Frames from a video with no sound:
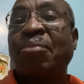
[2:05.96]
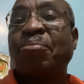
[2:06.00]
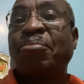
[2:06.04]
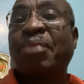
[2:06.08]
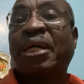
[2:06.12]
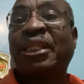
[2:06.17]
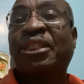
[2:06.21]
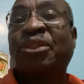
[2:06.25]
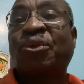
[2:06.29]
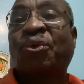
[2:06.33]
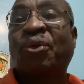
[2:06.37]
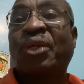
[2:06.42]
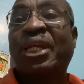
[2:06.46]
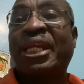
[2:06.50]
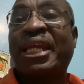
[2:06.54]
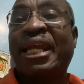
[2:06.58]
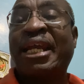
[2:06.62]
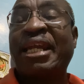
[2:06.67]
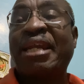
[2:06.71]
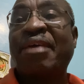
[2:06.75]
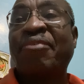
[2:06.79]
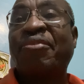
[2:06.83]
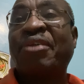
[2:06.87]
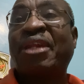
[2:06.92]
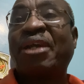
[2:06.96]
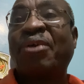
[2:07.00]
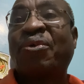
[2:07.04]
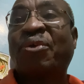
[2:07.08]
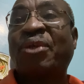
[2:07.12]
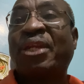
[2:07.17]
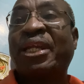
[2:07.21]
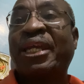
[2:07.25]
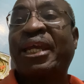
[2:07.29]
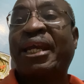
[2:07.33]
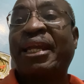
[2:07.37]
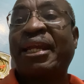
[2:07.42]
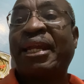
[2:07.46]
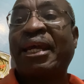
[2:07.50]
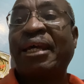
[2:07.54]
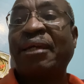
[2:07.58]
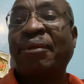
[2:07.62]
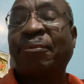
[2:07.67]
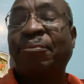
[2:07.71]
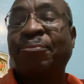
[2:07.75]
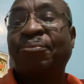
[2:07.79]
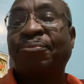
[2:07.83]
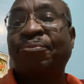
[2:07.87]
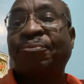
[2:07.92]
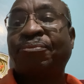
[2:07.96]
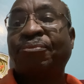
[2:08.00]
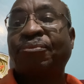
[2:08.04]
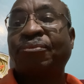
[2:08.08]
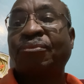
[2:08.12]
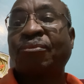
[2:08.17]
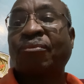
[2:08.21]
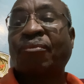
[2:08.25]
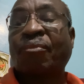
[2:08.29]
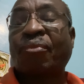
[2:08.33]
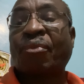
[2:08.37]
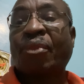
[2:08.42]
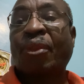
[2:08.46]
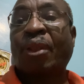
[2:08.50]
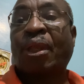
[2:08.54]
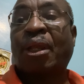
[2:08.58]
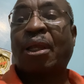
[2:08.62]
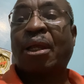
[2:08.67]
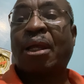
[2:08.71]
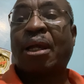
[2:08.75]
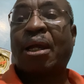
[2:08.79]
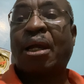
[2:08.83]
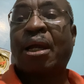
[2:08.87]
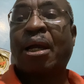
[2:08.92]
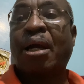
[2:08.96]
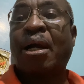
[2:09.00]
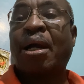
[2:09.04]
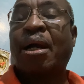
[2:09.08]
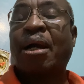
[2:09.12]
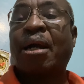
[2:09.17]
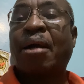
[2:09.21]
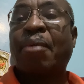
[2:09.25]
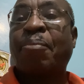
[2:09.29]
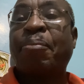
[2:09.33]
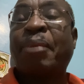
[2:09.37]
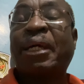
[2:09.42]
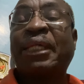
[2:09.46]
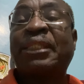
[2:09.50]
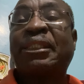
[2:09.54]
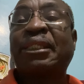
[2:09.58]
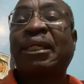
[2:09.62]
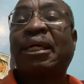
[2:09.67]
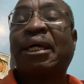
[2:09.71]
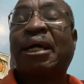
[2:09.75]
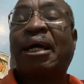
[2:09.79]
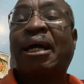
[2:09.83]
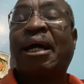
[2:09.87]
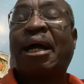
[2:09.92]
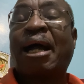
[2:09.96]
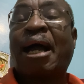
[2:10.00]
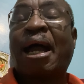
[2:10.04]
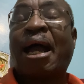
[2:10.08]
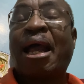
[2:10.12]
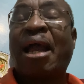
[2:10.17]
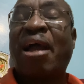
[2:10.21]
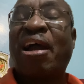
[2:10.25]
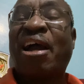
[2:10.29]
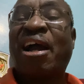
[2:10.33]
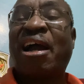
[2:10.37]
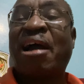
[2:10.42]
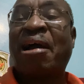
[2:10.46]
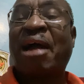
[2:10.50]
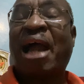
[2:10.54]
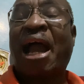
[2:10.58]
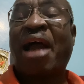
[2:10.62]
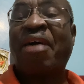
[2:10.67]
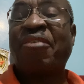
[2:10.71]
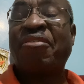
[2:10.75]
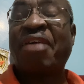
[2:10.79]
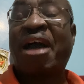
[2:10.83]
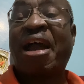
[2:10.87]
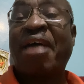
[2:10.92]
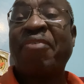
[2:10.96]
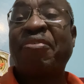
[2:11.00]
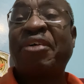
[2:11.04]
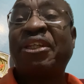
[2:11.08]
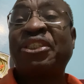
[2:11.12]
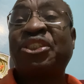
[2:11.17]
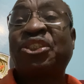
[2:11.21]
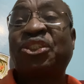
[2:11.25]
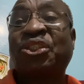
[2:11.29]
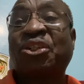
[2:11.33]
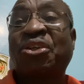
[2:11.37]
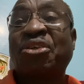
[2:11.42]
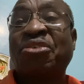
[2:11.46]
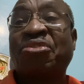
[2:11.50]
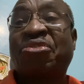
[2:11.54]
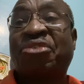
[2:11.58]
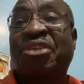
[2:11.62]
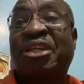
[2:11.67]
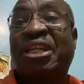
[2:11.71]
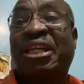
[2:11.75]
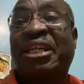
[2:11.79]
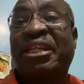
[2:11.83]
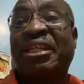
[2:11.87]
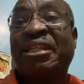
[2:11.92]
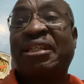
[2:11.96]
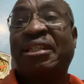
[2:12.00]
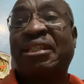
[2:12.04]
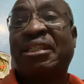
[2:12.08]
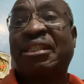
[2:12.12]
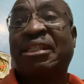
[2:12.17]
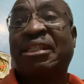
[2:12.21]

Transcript: But kulienda vile kulienda. But I have a strong feeling.